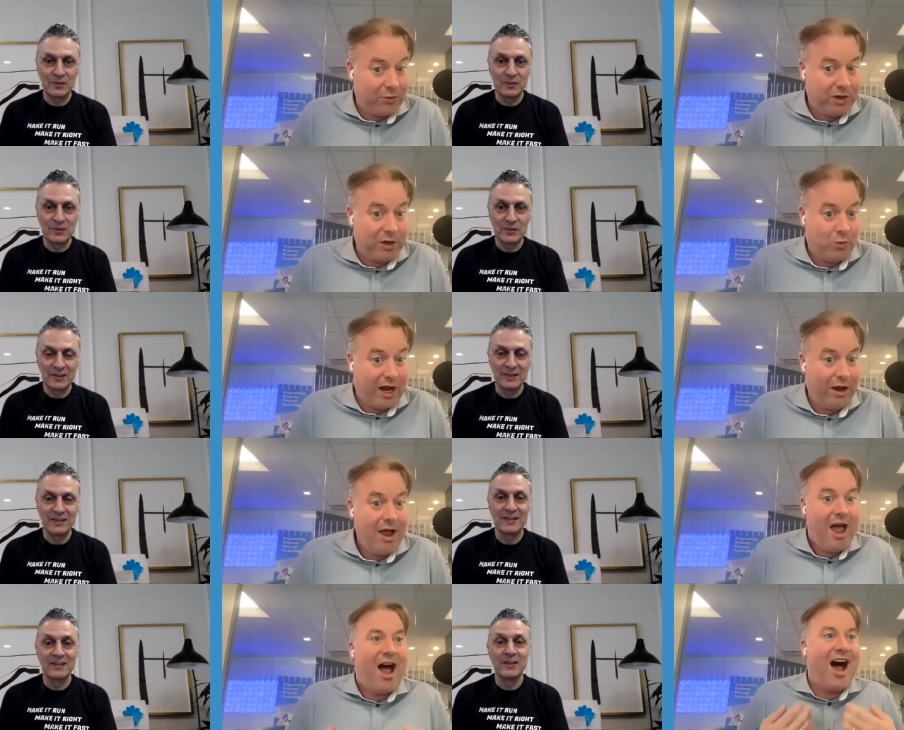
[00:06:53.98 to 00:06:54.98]
Speaker 1: really well.
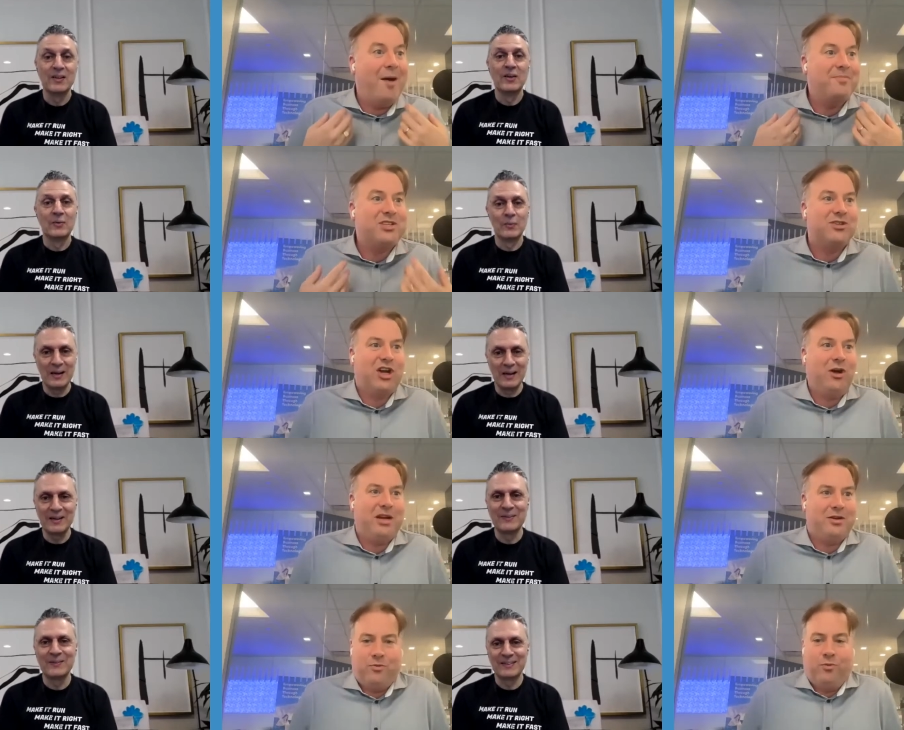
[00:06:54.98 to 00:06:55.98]
Um, so wow. tell me,
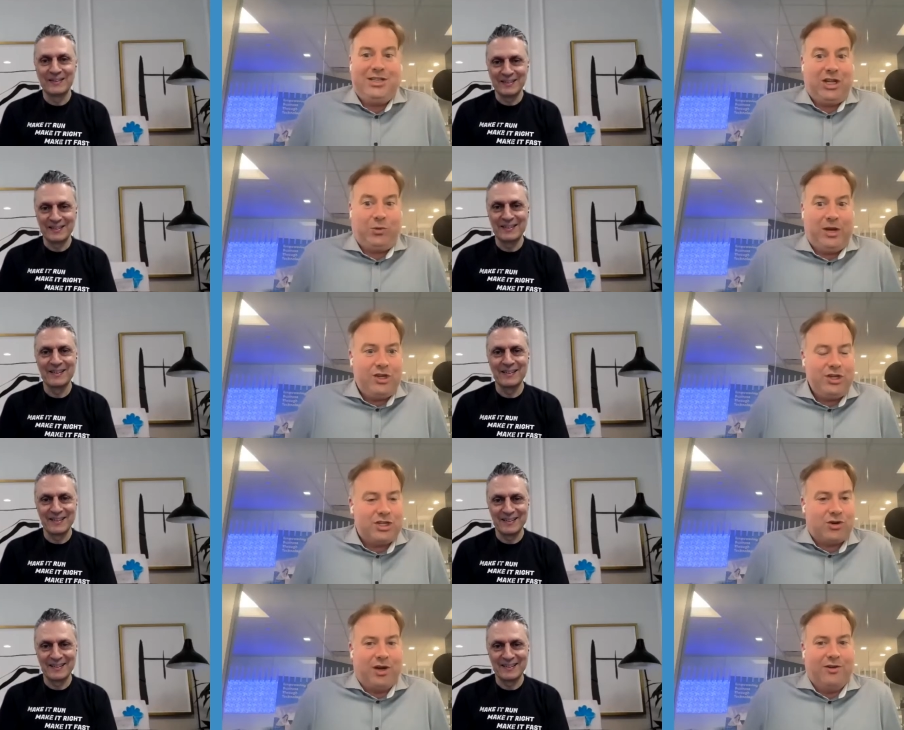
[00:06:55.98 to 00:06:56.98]
what's the creation
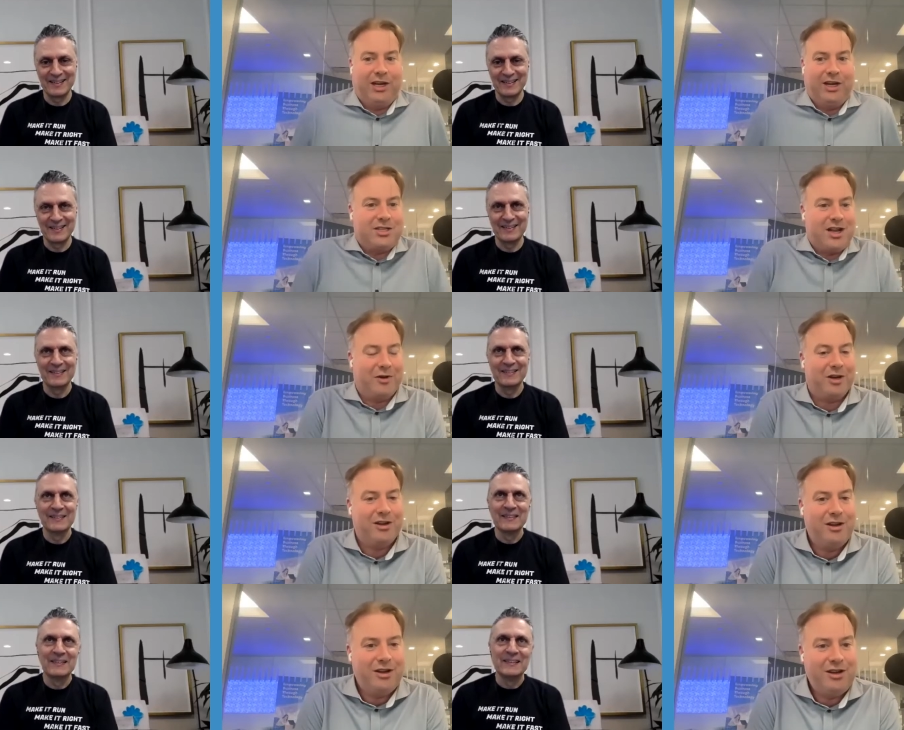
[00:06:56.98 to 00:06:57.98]
story of Layer Seven?
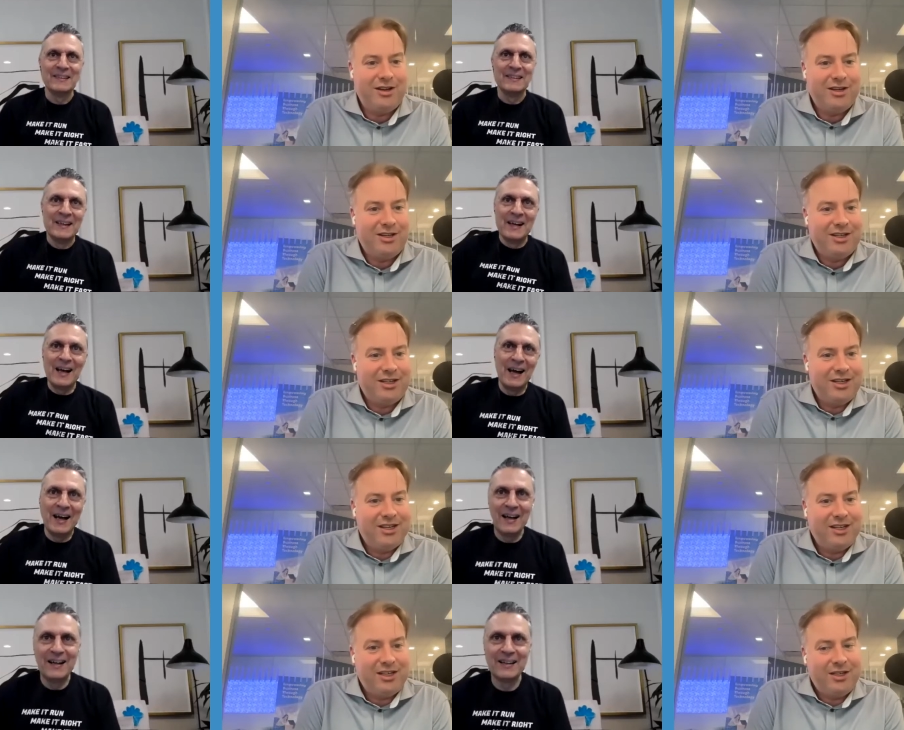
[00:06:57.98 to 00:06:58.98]

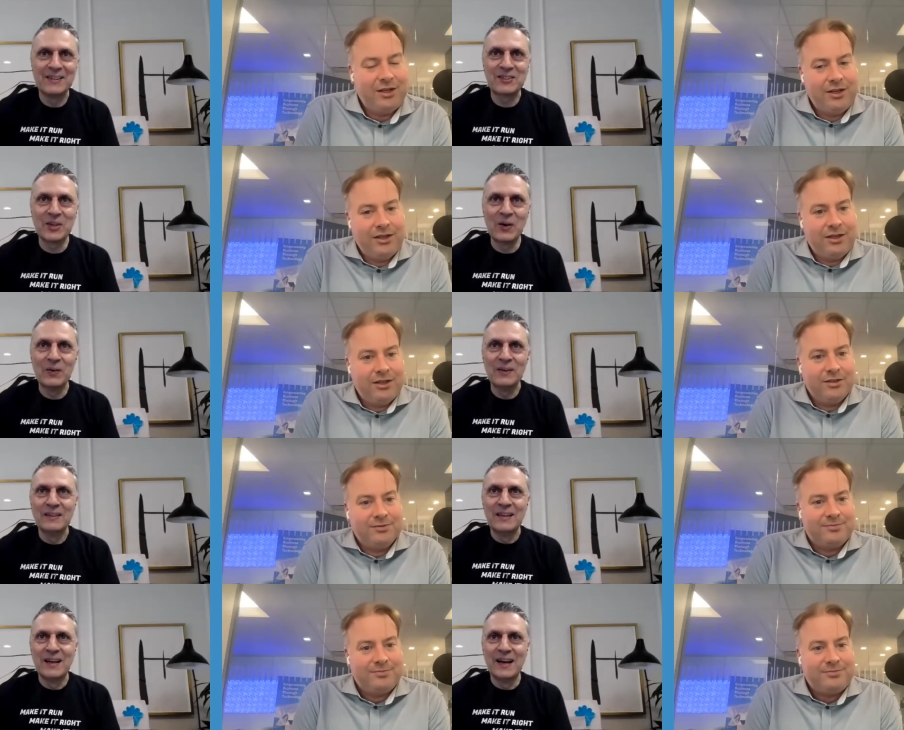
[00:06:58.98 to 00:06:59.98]
Ah, so
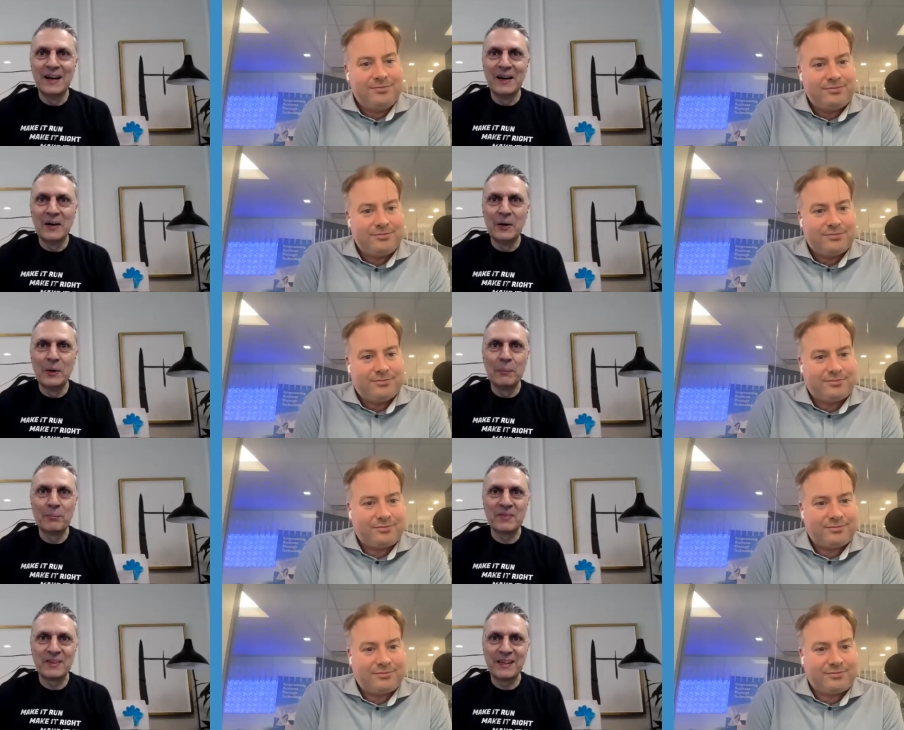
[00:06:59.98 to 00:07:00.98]
Speaker 2: um,
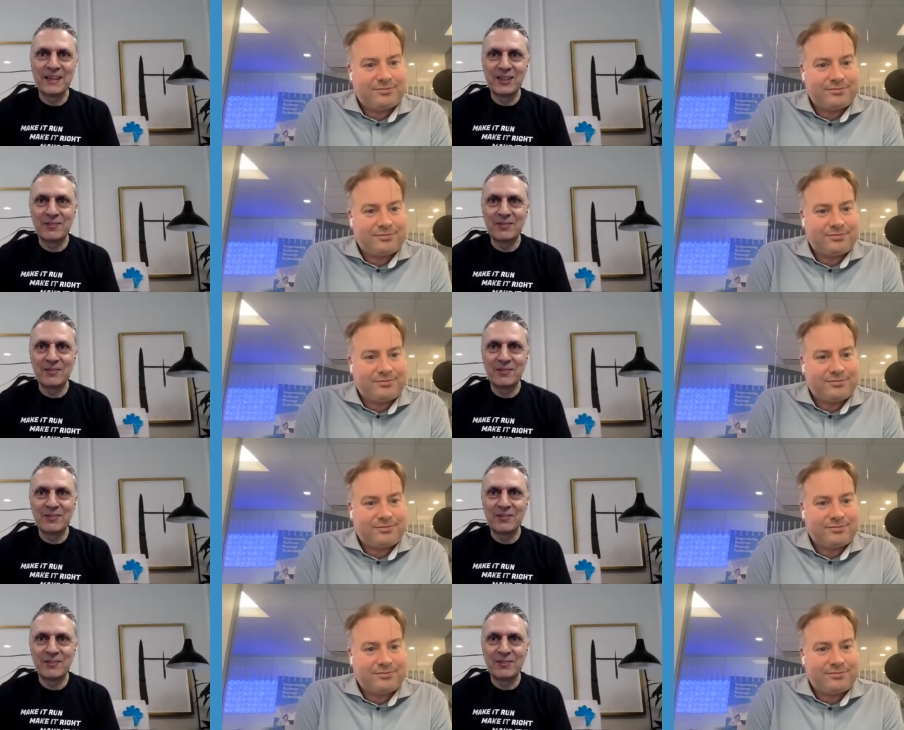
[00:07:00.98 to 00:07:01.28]
the